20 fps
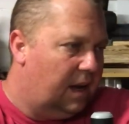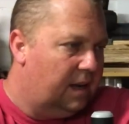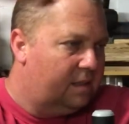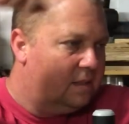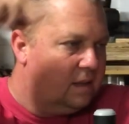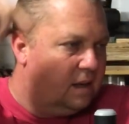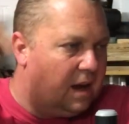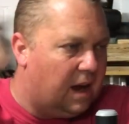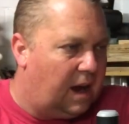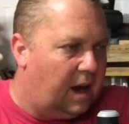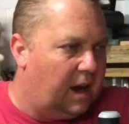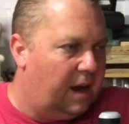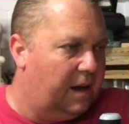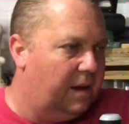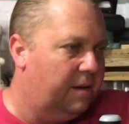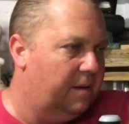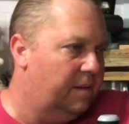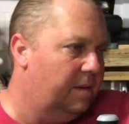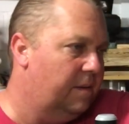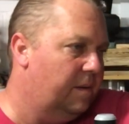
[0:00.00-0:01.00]
nice and
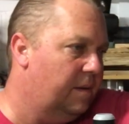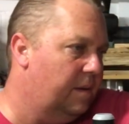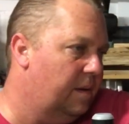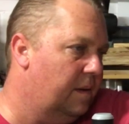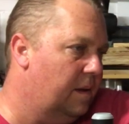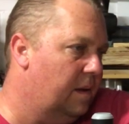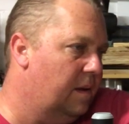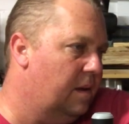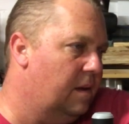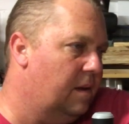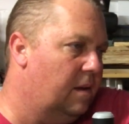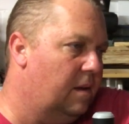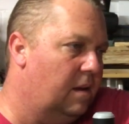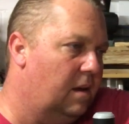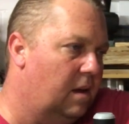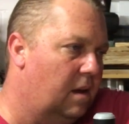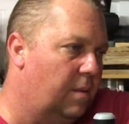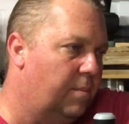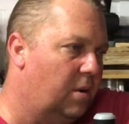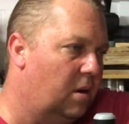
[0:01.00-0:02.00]
high.
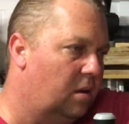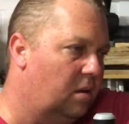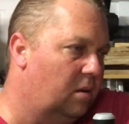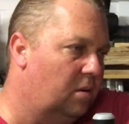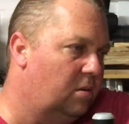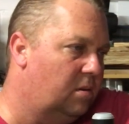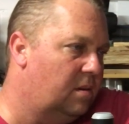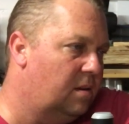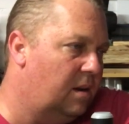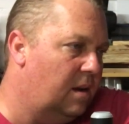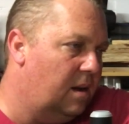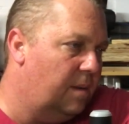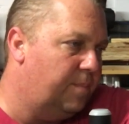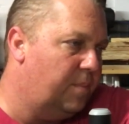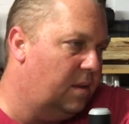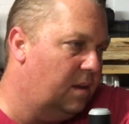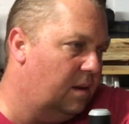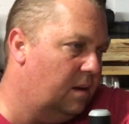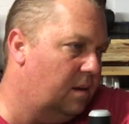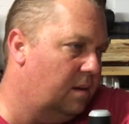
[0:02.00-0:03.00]
I'm going to loosen
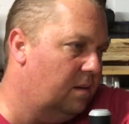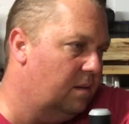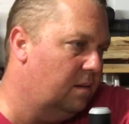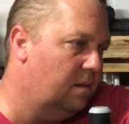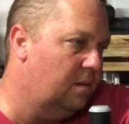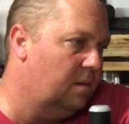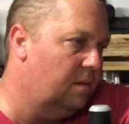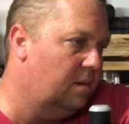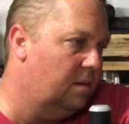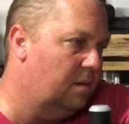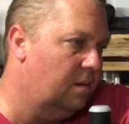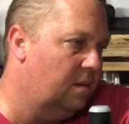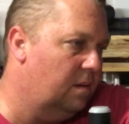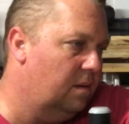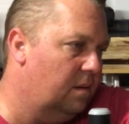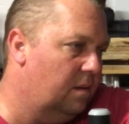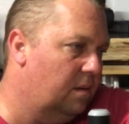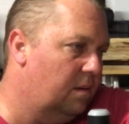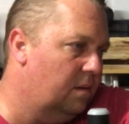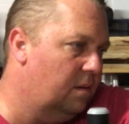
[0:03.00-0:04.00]
up the
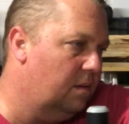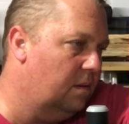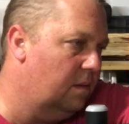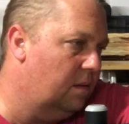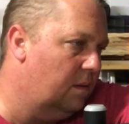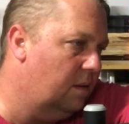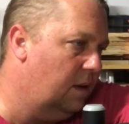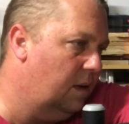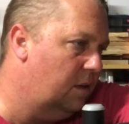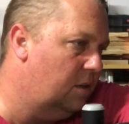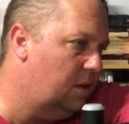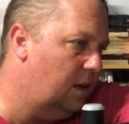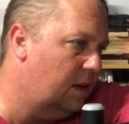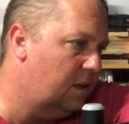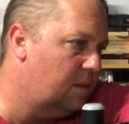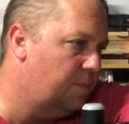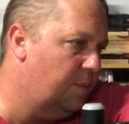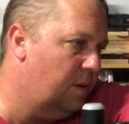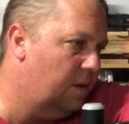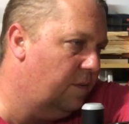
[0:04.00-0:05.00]

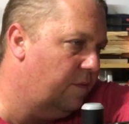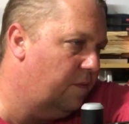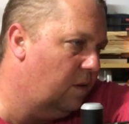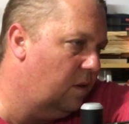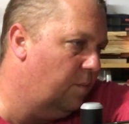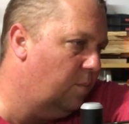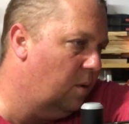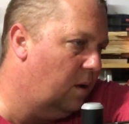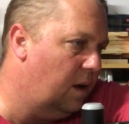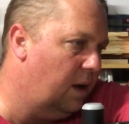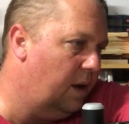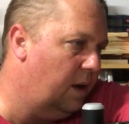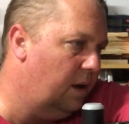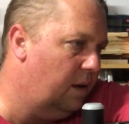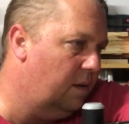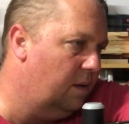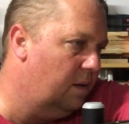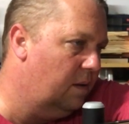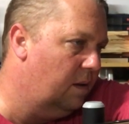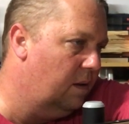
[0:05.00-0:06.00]
adjustment for the
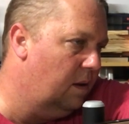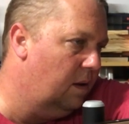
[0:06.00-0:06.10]
blade,